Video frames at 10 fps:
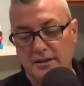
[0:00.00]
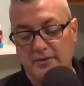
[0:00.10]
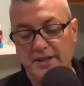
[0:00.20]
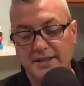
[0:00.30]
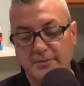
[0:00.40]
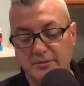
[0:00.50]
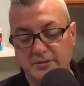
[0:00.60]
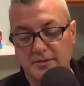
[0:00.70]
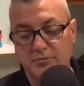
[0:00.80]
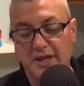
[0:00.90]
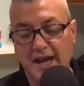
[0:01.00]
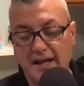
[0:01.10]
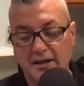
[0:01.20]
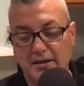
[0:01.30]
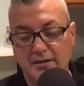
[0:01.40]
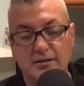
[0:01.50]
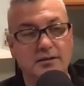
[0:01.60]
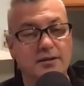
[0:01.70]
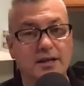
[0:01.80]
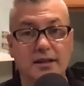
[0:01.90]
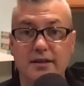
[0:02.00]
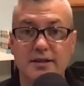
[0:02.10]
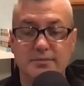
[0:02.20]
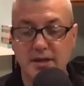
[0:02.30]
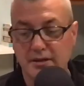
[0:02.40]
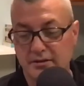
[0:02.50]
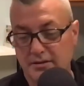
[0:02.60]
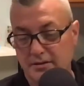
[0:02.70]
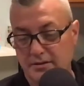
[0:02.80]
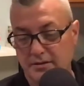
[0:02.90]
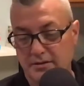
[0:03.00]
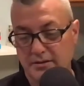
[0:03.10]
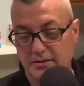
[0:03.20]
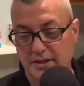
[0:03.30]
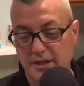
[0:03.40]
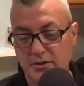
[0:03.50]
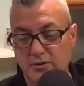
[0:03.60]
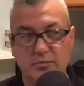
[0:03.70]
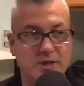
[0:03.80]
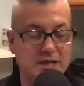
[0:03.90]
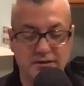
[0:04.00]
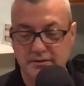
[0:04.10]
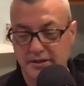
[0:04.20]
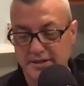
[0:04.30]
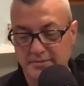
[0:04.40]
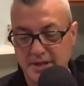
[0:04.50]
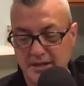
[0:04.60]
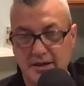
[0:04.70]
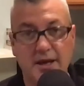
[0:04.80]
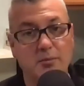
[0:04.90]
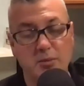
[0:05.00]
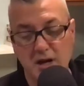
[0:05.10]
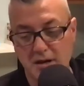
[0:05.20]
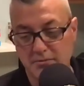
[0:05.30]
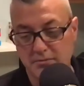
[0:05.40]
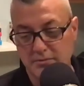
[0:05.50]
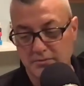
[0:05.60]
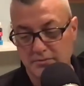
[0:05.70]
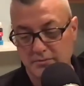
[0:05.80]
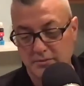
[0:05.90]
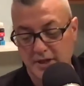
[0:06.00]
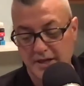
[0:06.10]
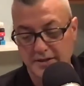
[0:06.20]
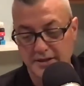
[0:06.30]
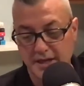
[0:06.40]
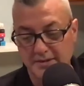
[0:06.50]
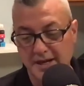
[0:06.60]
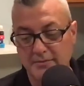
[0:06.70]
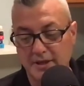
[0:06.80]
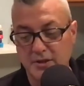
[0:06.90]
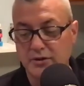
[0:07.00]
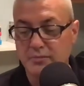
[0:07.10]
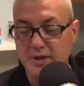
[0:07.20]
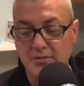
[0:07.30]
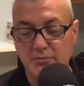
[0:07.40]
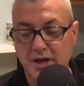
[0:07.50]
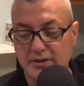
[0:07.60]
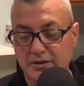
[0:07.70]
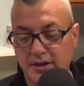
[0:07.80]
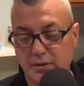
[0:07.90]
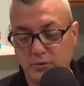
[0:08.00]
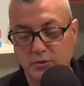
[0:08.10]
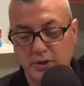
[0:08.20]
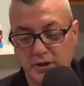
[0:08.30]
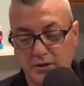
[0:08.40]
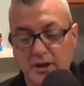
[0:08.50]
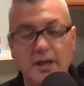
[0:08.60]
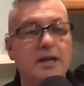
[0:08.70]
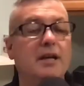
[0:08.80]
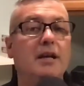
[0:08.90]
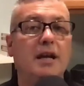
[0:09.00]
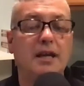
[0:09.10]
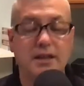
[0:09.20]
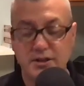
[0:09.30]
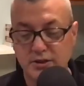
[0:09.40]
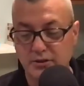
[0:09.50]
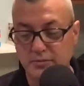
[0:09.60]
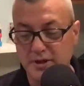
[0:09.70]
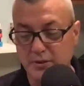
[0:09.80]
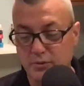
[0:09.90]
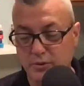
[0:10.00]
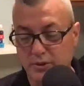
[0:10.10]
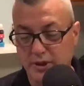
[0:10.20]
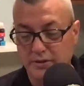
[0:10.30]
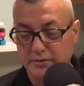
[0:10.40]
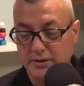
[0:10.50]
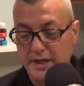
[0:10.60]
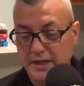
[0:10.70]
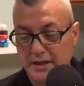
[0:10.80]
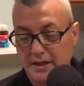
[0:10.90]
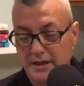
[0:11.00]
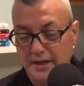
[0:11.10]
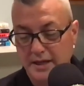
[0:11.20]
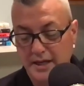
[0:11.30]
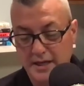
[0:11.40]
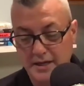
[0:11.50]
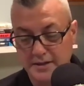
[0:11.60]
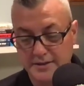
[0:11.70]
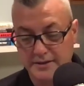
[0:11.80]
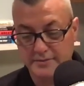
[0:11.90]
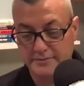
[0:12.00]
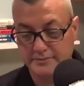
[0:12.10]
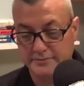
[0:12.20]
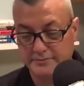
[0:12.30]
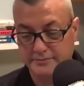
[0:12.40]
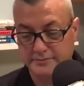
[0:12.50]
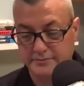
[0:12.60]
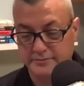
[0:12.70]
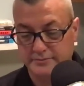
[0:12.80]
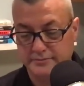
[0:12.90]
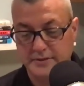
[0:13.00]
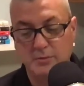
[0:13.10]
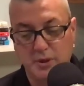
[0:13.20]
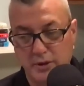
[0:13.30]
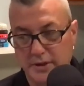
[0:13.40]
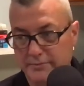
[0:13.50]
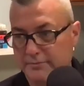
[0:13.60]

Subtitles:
Examples, Black and lesbian, that you could be lesbian and a mom at the same time, that you could be a mother and a warrior, and that you could be a warrior and a poet.